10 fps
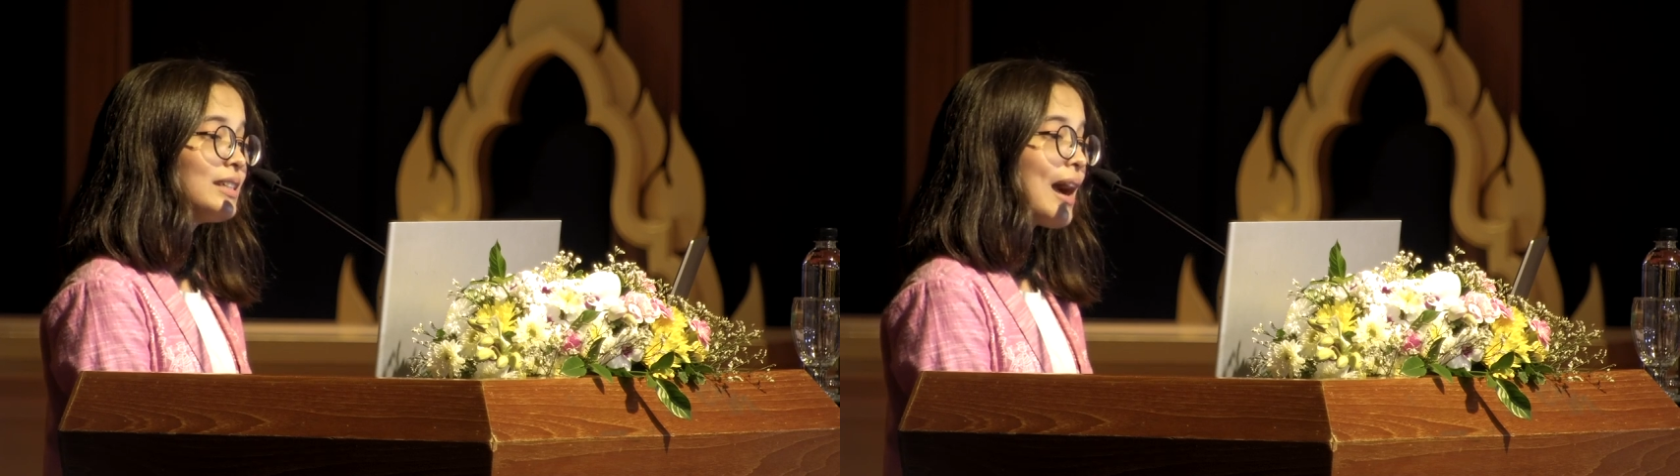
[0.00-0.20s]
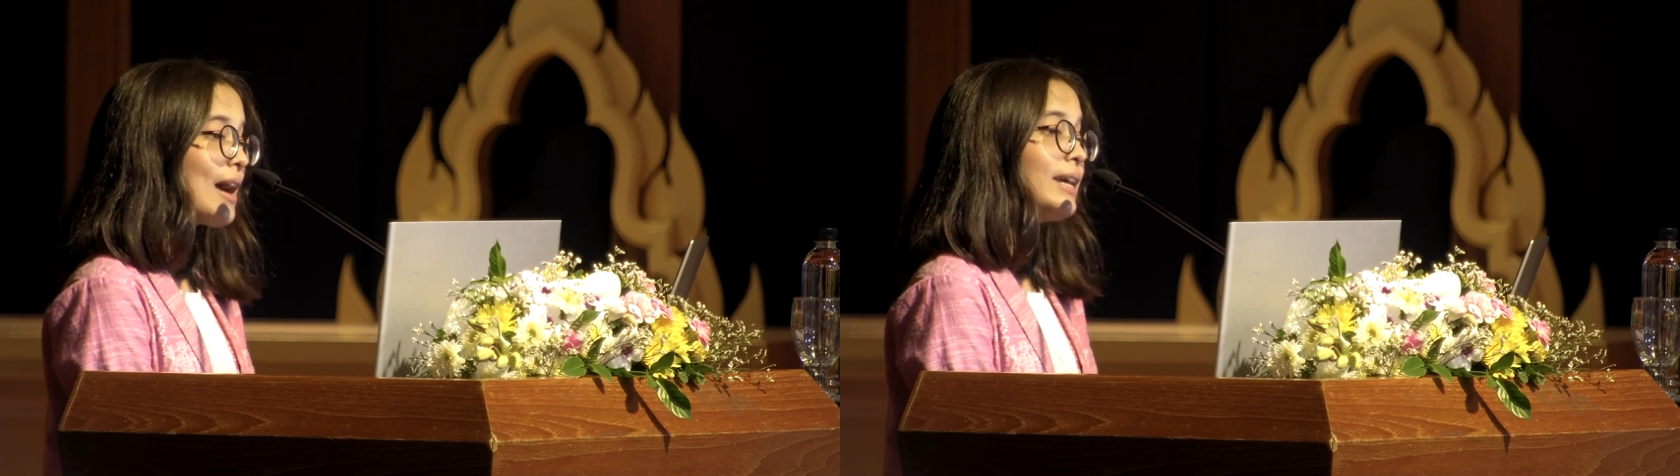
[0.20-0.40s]

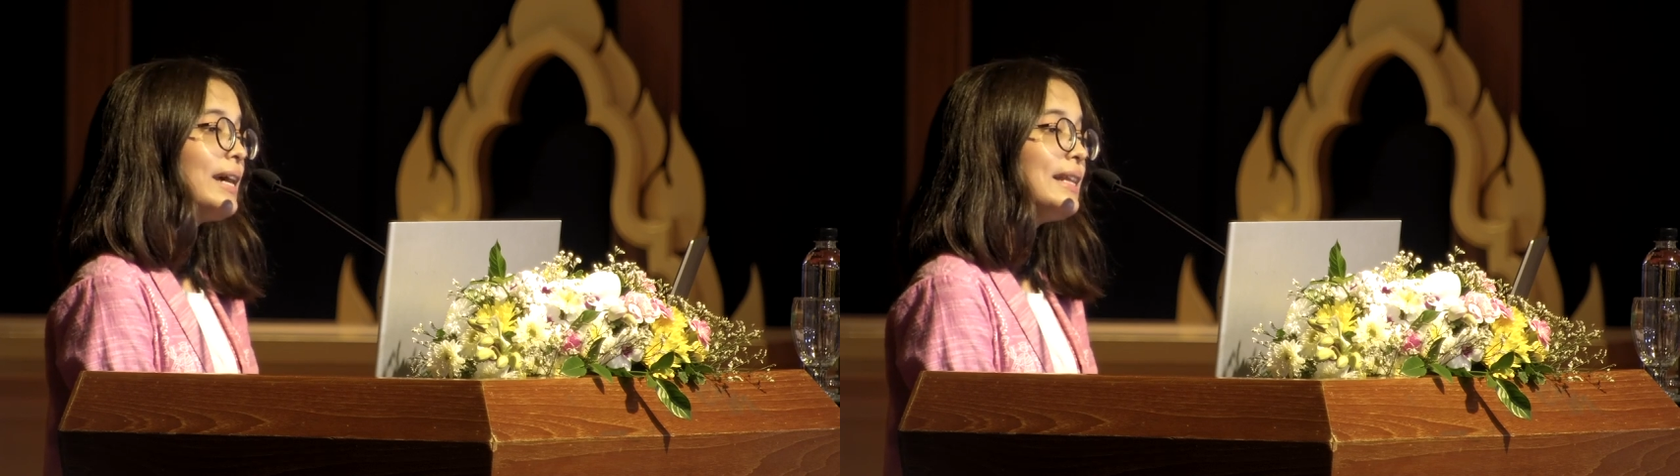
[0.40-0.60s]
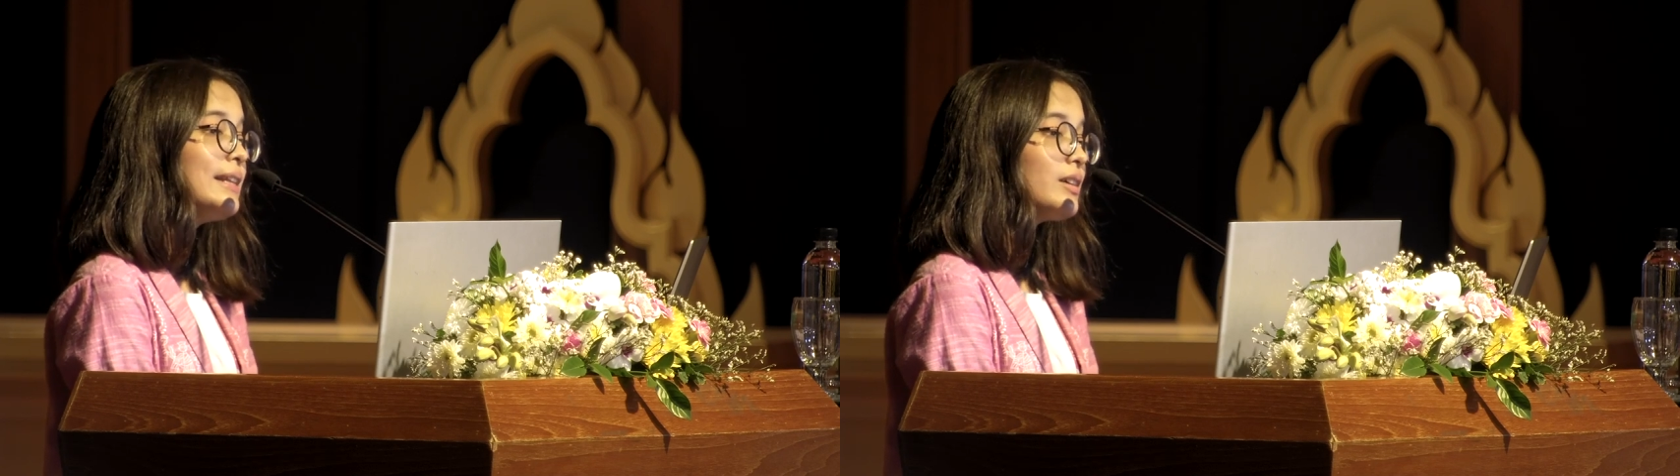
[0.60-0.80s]
had a
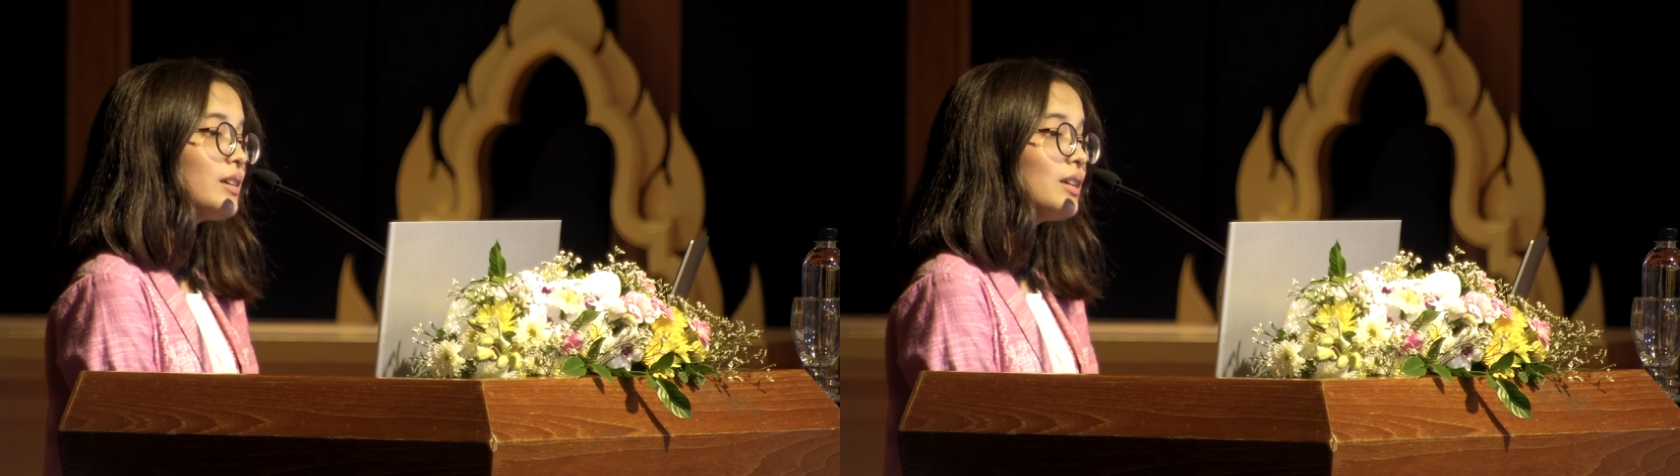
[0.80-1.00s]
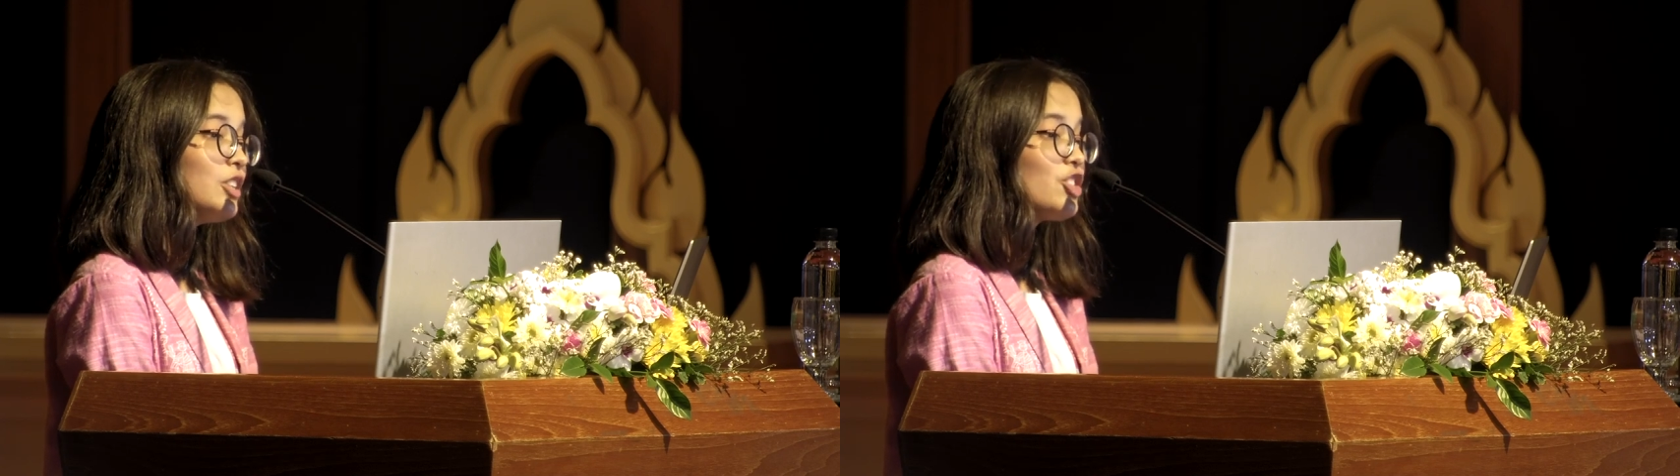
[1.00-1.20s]

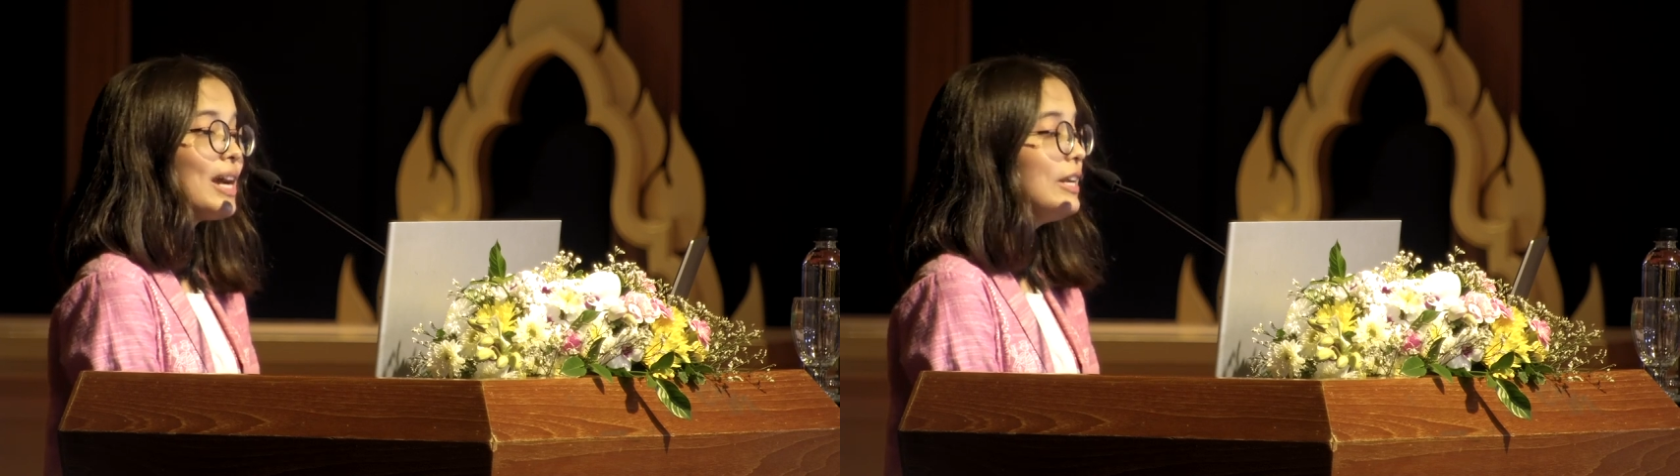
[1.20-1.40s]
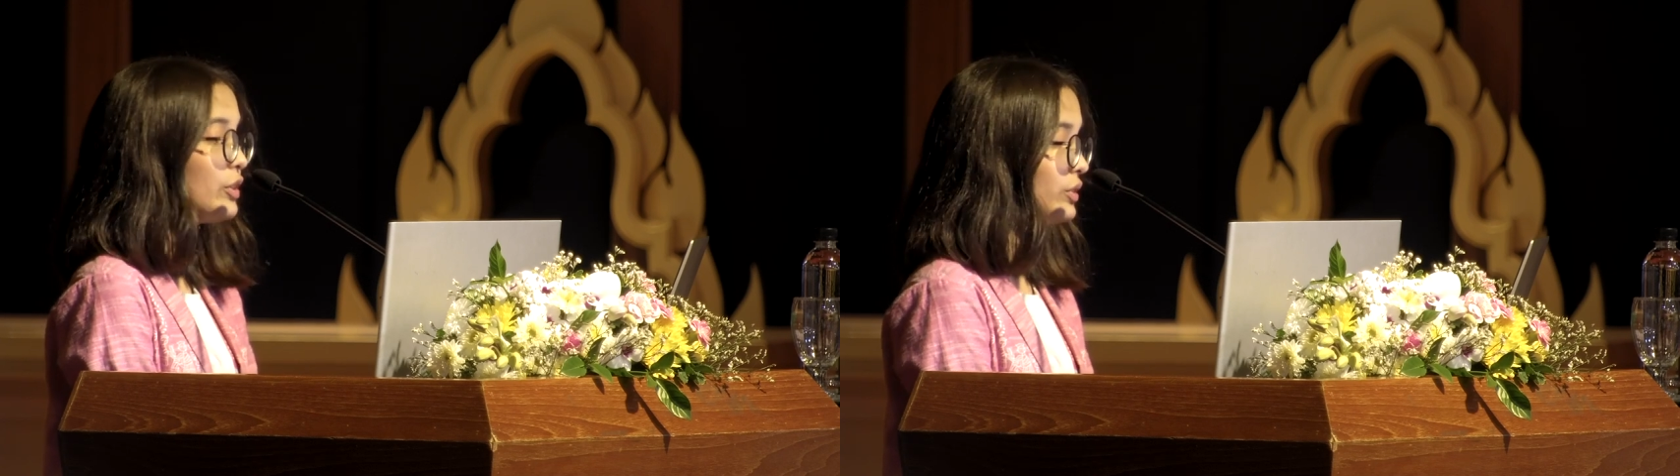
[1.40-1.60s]
healthier
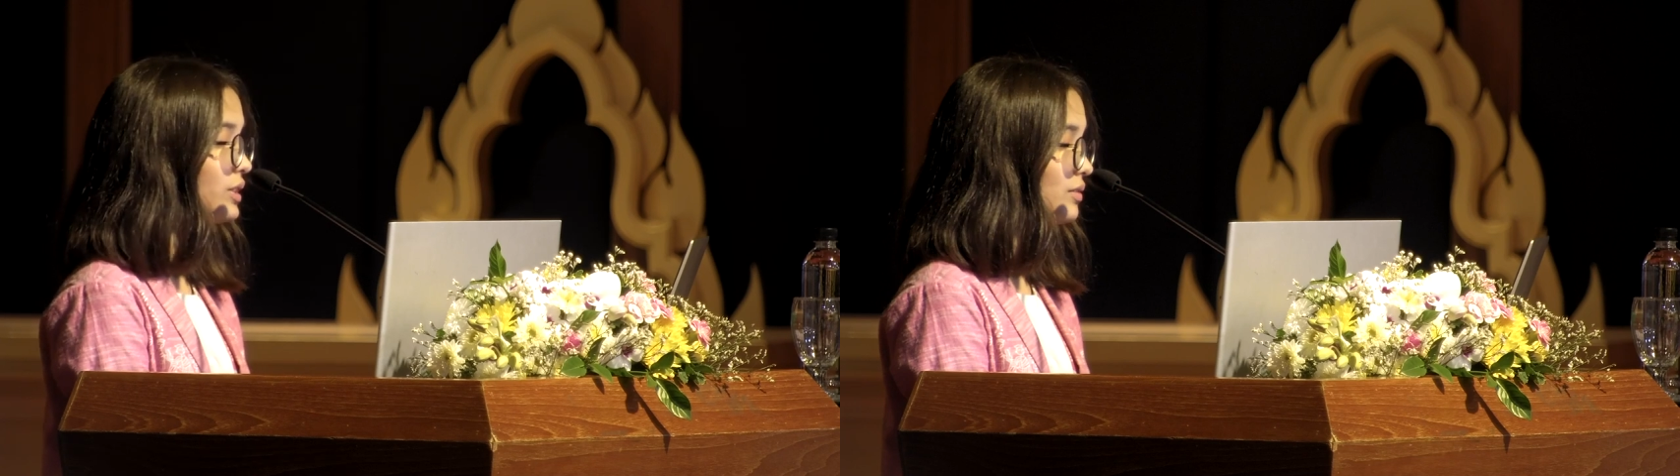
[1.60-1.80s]
childhood?